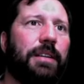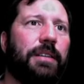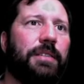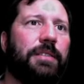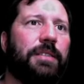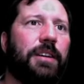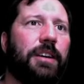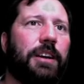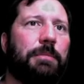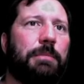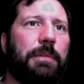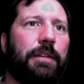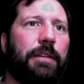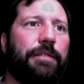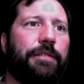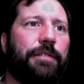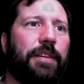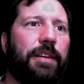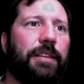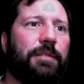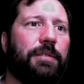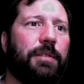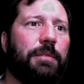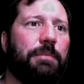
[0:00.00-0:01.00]
they're talking about
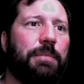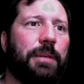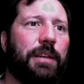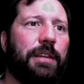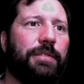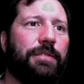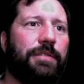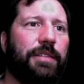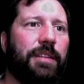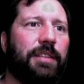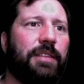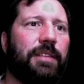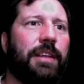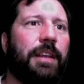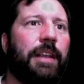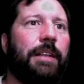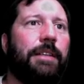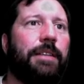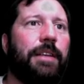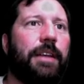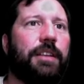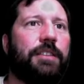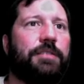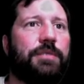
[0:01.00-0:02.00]
friends with benefits.
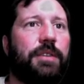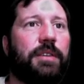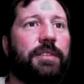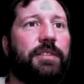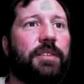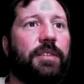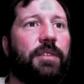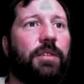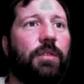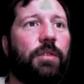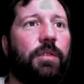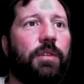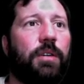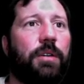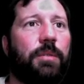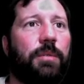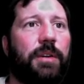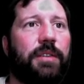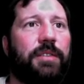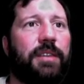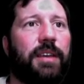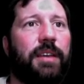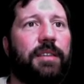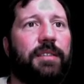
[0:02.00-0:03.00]
Andreessen
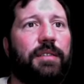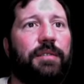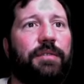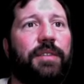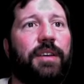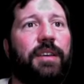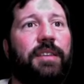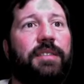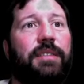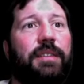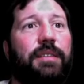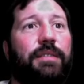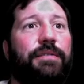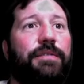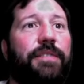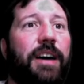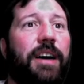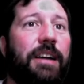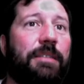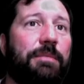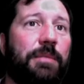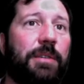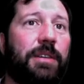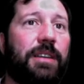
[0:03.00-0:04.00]
Horowitz has invested
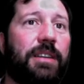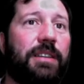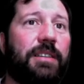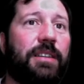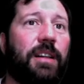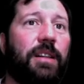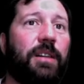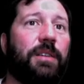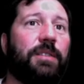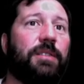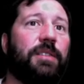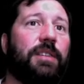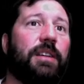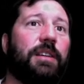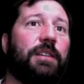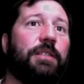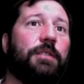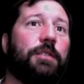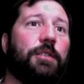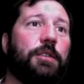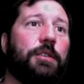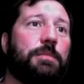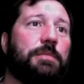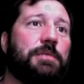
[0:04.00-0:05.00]
$5 million in a
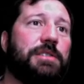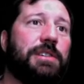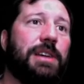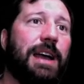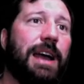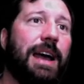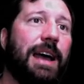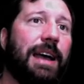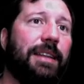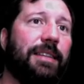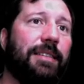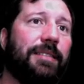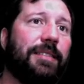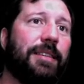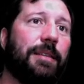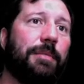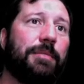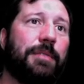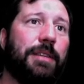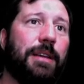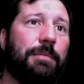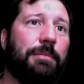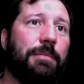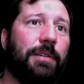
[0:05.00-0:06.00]
group chat in
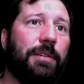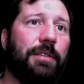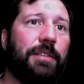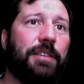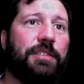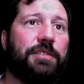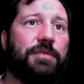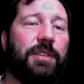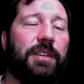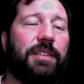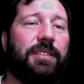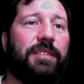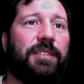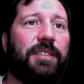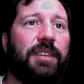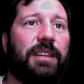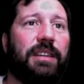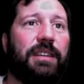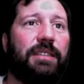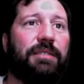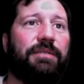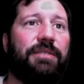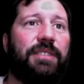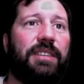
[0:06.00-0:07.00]
September. The
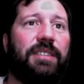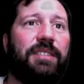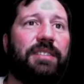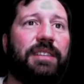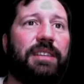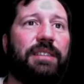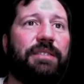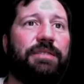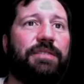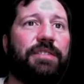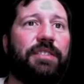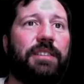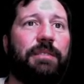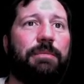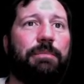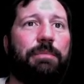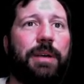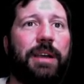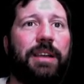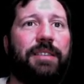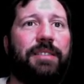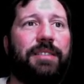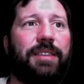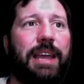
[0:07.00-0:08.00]
trend-setting VC firm
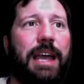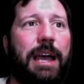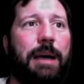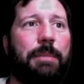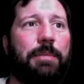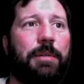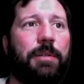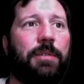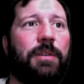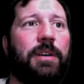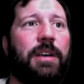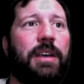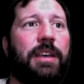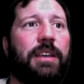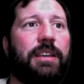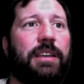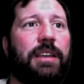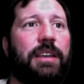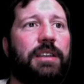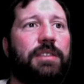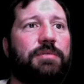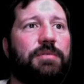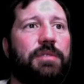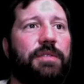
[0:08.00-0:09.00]
Pace Capital,
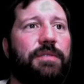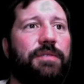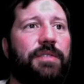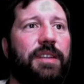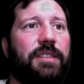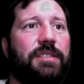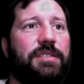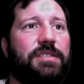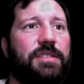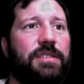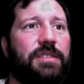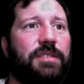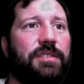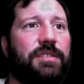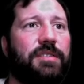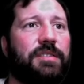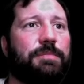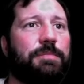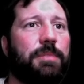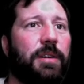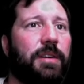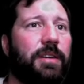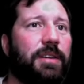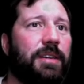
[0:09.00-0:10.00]
Kindred Ventures,
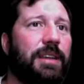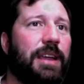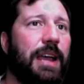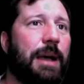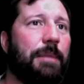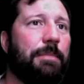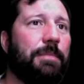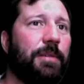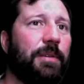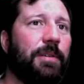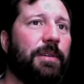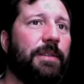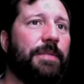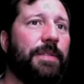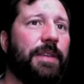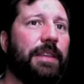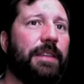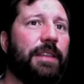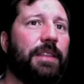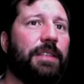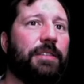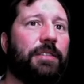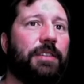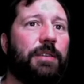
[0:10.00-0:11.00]
Spark Capital,
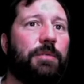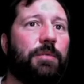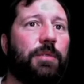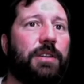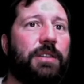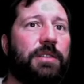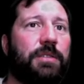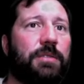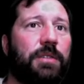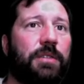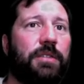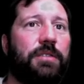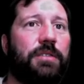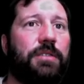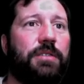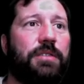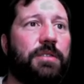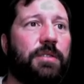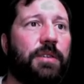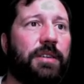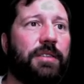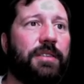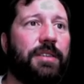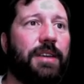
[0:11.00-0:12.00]
and the 31-year-old New
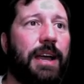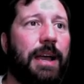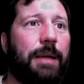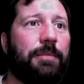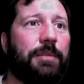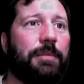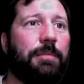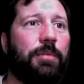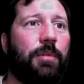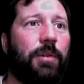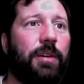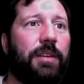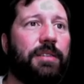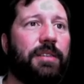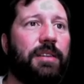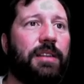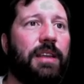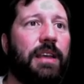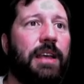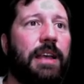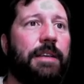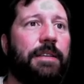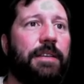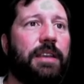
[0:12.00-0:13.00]
York Times
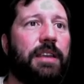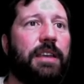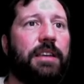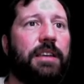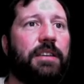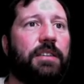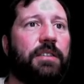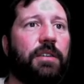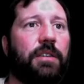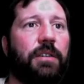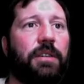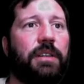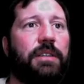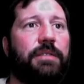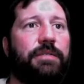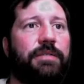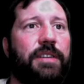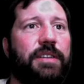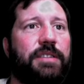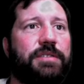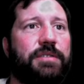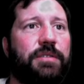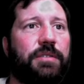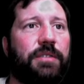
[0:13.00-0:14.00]
appointed it girl in
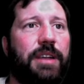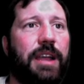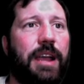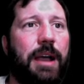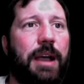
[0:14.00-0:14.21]
venture